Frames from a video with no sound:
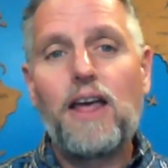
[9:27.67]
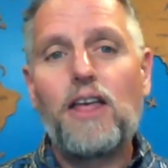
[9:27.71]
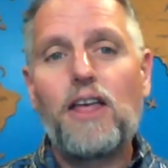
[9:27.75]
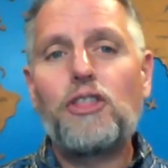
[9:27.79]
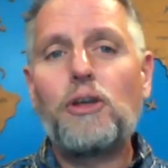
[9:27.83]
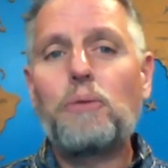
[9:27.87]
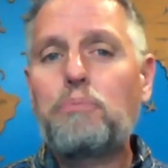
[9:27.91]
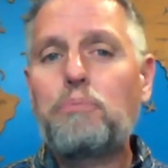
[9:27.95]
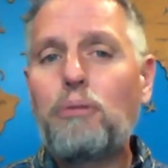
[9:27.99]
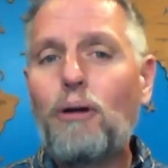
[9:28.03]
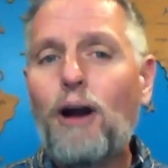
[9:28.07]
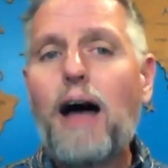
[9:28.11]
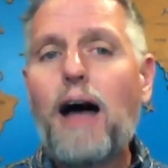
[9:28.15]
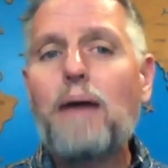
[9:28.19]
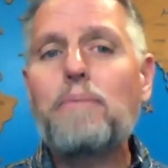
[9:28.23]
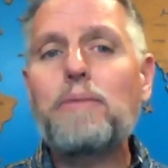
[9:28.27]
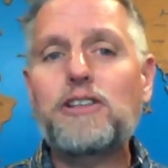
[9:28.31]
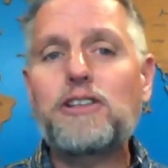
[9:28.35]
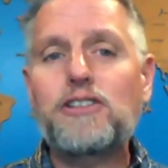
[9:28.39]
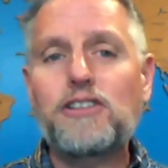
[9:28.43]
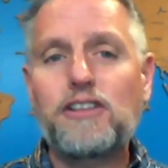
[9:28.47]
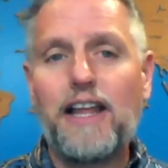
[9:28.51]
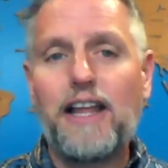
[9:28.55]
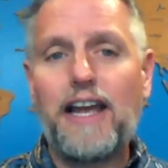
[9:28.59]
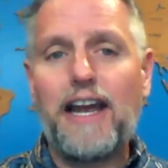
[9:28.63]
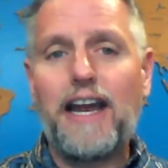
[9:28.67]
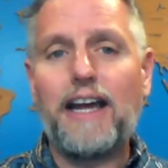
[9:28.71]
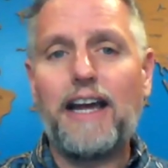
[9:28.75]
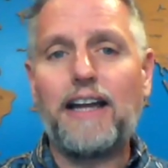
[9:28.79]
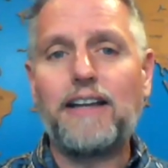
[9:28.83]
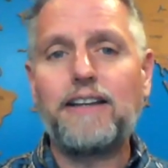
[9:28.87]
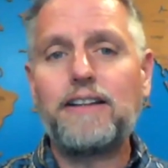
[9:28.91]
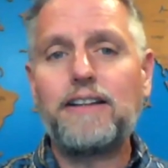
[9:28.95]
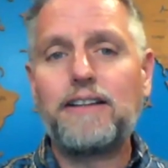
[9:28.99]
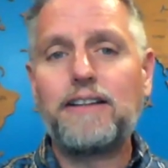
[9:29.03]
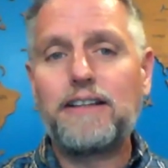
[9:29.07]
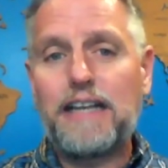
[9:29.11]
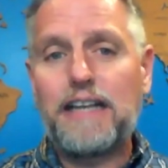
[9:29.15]
The promised
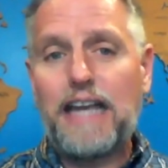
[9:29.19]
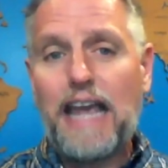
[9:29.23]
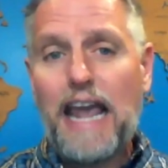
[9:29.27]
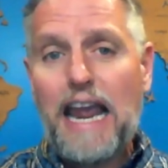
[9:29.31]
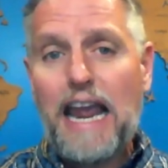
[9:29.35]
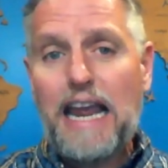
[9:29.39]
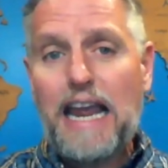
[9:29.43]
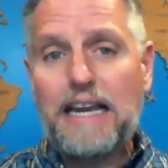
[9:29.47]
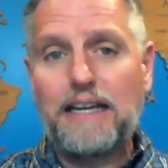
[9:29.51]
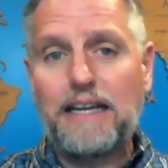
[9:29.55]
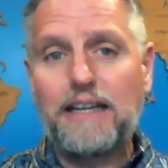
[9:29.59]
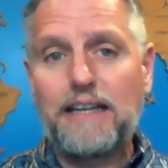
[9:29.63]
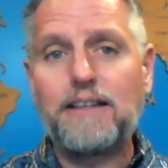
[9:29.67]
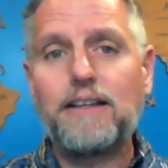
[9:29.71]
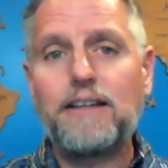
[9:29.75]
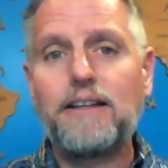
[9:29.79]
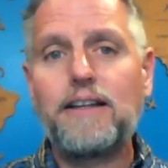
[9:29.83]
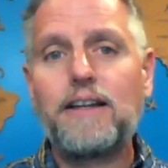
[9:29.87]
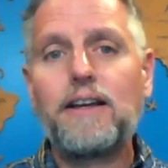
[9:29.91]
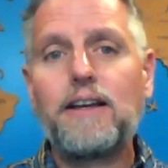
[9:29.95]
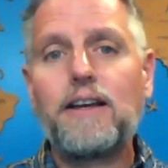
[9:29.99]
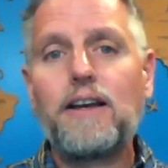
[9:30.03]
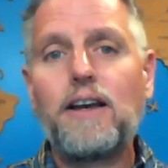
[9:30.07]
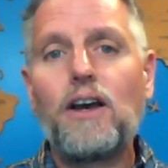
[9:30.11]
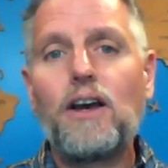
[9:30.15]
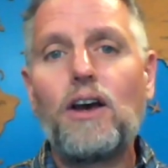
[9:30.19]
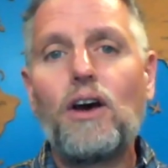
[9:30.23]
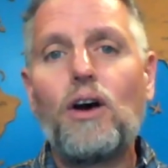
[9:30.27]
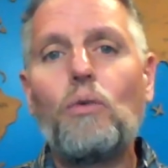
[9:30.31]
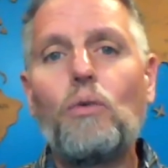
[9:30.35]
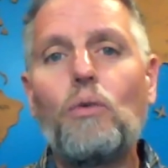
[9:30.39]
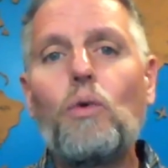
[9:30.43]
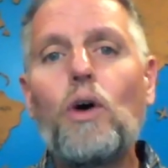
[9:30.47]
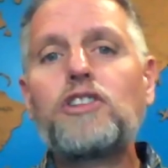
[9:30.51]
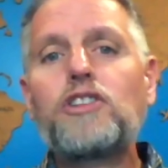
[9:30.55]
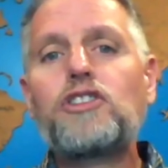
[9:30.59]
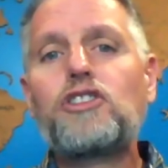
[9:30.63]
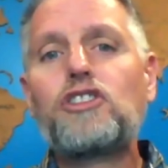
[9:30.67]
land, Canaan,
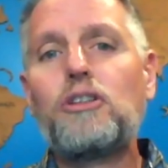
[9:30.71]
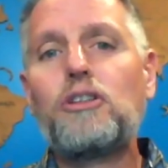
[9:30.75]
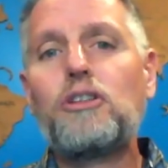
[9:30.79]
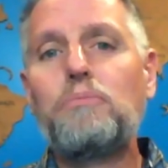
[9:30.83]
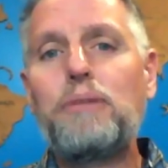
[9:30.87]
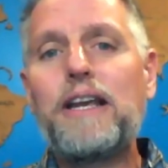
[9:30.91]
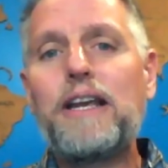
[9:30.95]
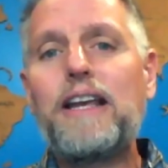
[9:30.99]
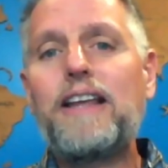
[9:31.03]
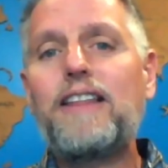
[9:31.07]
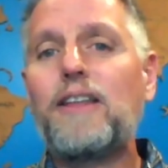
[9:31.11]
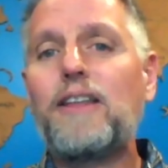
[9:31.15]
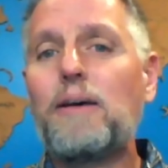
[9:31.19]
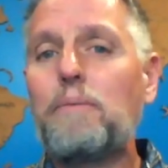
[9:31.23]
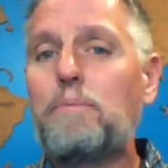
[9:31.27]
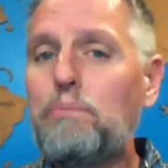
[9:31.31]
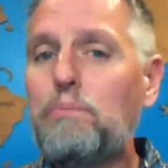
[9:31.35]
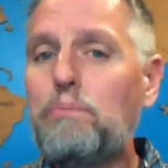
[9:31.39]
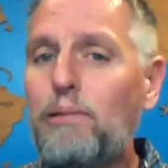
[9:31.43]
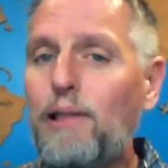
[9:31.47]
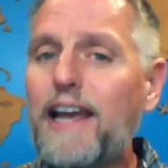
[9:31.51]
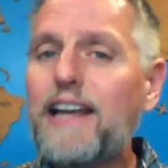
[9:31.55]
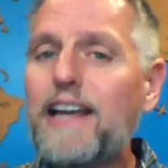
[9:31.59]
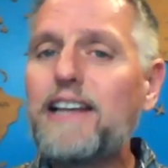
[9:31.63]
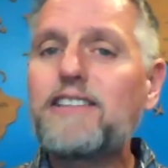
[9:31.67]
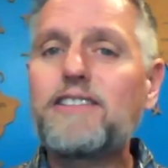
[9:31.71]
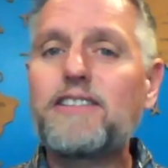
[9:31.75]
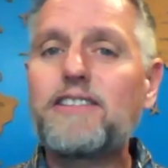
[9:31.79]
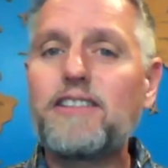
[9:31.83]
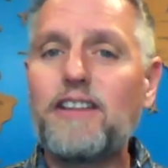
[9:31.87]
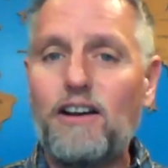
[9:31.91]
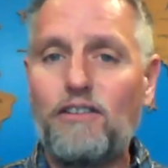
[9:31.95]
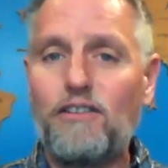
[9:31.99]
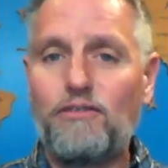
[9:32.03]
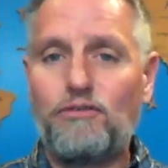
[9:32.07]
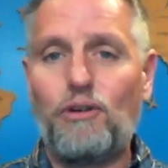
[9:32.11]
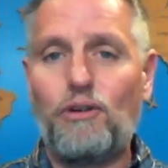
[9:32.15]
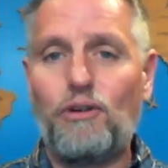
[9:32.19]
was to be the place
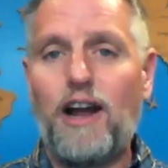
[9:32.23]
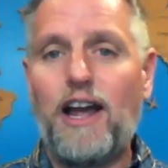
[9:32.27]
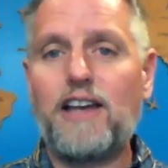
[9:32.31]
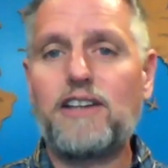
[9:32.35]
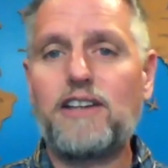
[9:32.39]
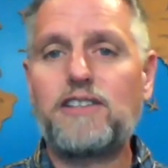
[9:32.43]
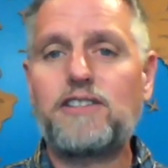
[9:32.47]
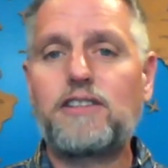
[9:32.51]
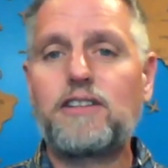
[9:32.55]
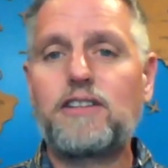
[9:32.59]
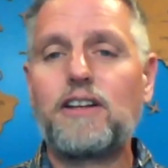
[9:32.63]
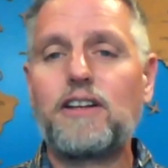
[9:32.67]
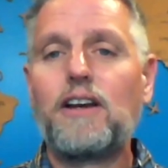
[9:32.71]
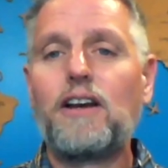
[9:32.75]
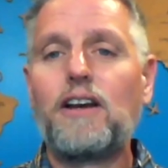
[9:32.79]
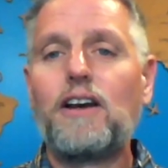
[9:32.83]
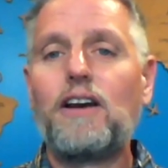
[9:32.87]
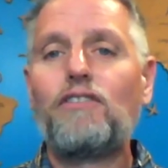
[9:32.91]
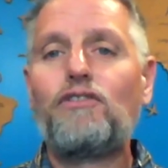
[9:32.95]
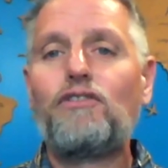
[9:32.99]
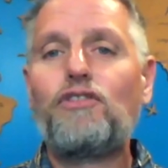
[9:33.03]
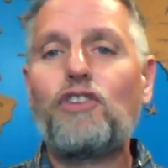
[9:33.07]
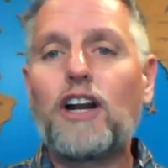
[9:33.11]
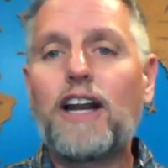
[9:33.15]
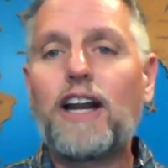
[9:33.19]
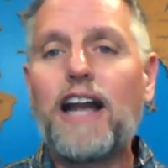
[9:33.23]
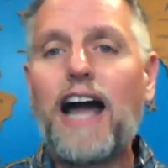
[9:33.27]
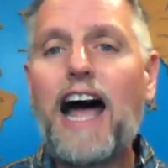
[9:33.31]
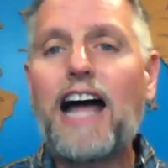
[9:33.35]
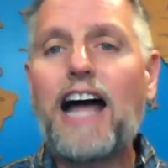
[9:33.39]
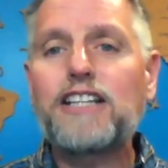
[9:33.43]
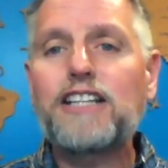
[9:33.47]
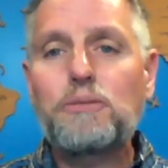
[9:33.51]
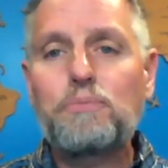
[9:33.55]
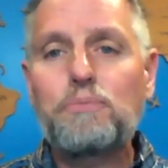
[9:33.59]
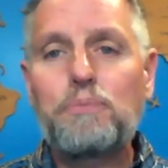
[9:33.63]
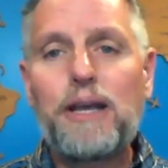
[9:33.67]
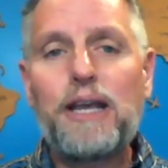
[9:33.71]
of rest for
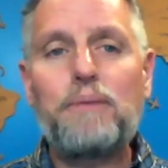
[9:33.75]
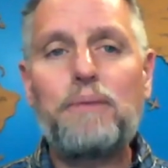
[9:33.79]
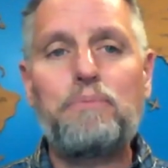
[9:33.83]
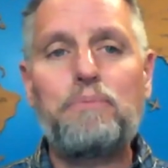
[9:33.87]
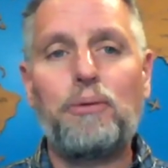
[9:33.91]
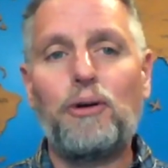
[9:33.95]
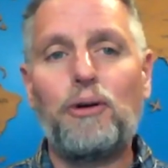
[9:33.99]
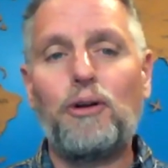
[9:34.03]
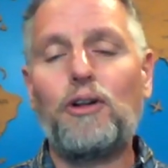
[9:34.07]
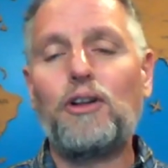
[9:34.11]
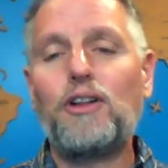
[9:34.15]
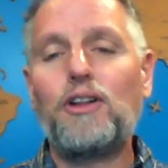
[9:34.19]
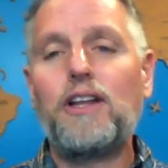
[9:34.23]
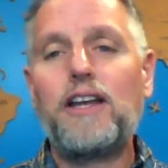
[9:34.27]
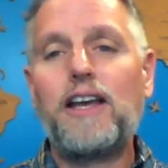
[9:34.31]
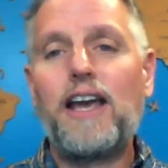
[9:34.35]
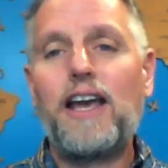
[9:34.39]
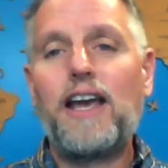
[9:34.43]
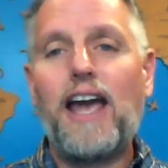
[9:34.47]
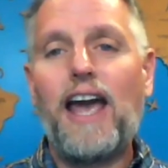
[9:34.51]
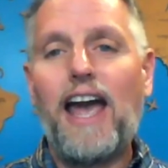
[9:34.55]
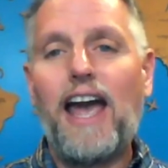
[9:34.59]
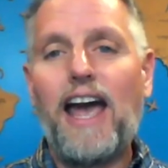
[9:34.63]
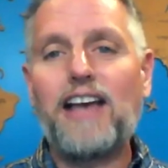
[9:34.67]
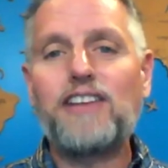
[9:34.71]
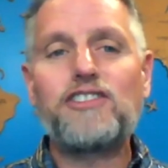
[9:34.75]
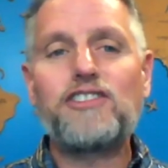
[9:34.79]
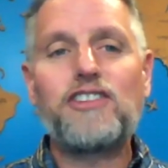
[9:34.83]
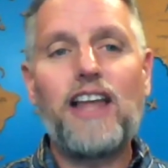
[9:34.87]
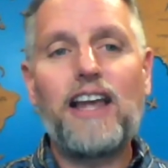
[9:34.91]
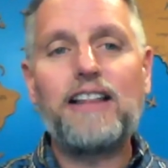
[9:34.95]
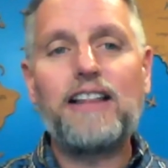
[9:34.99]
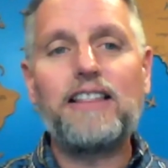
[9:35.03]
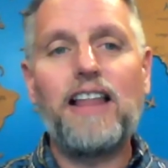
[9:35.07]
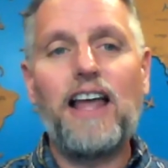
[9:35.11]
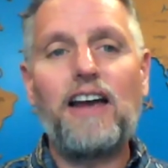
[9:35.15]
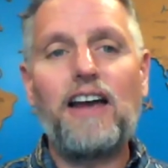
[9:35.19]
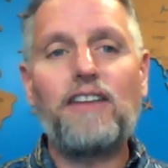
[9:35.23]
God's people as
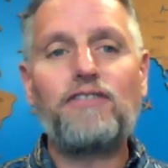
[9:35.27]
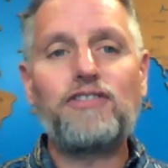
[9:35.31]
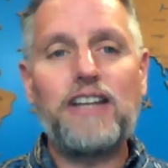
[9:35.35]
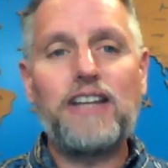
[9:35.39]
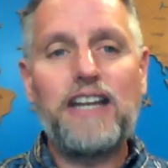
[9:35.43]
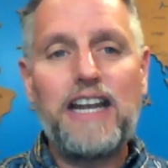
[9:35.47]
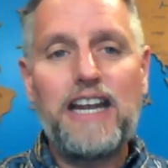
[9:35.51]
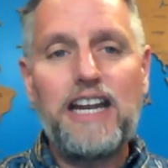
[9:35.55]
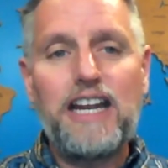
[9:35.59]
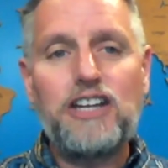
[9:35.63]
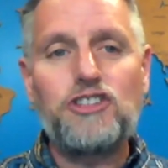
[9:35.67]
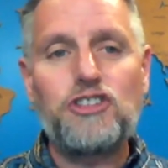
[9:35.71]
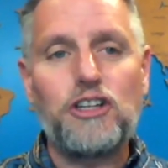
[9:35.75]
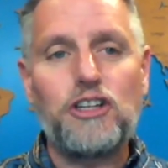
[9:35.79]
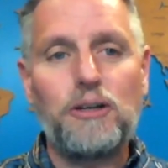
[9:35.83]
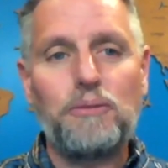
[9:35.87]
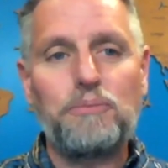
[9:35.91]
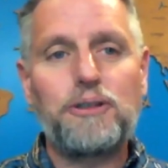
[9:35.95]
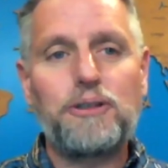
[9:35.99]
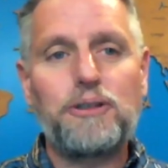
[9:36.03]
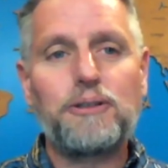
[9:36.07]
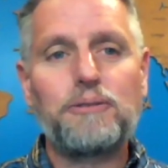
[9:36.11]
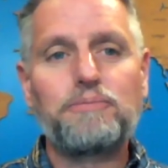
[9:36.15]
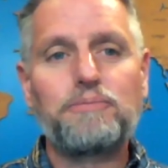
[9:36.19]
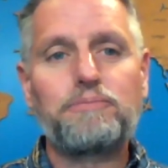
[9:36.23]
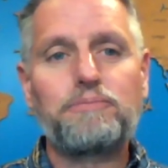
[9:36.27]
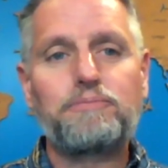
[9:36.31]
they left Egypt.